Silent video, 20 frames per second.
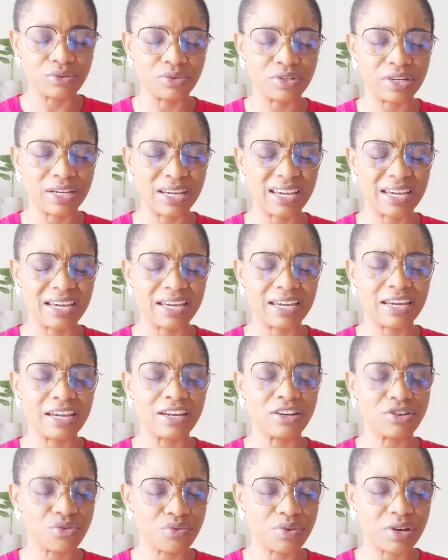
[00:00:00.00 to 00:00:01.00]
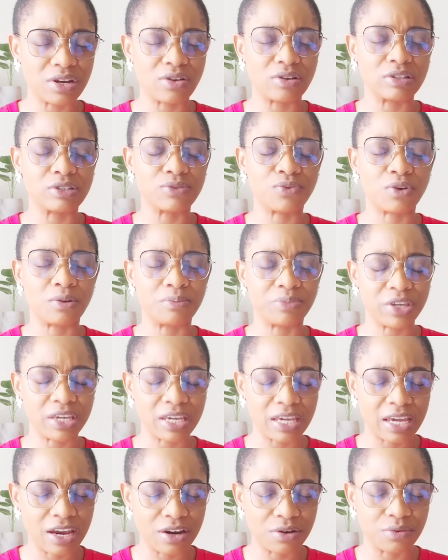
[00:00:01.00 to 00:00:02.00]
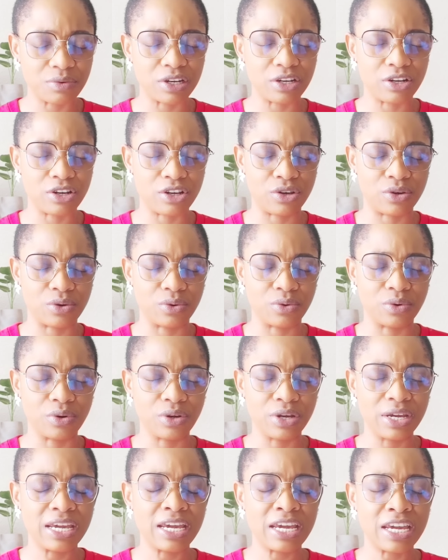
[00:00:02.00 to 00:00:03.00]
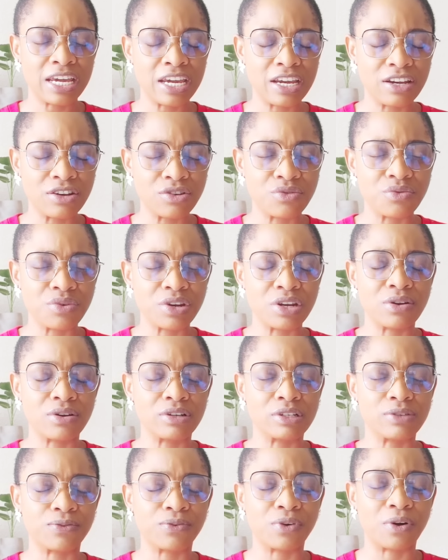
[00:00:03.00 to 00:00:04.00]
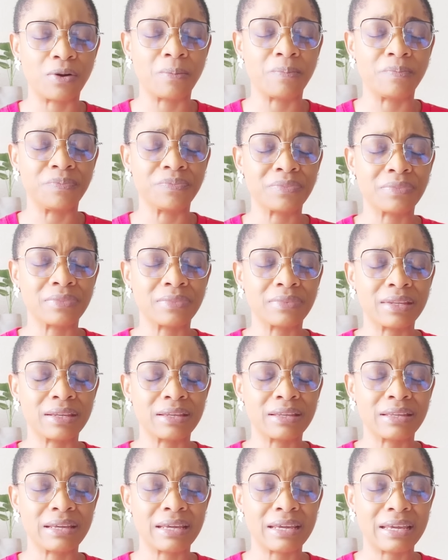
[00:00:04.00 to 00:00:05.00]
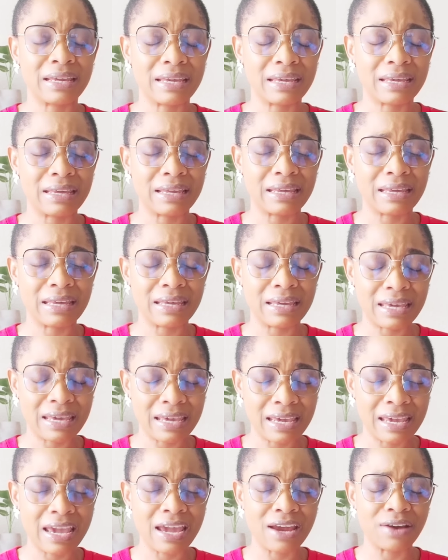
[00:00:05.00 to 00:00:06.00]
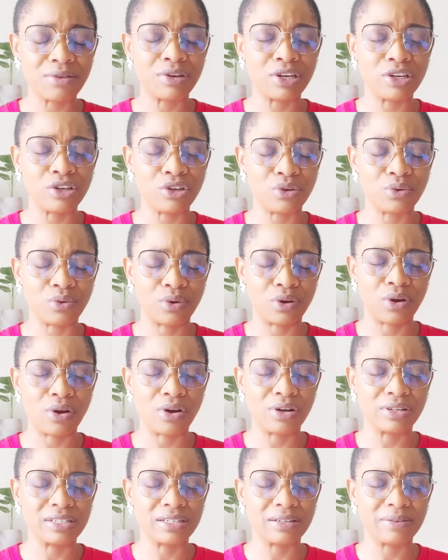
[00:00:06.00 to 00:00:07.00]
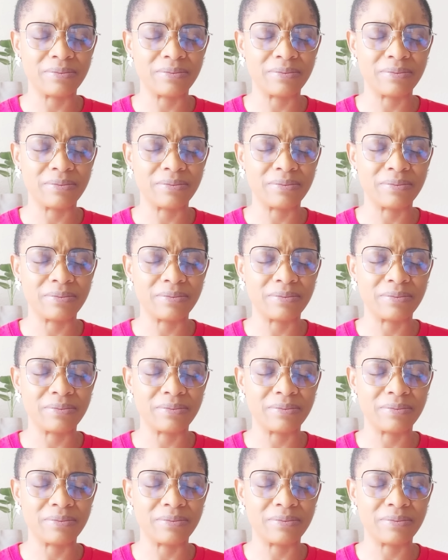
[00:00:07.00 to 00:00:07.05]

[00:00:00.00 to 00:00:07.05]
today, hindering us from hearing you, hindering us from hearing you, Lord.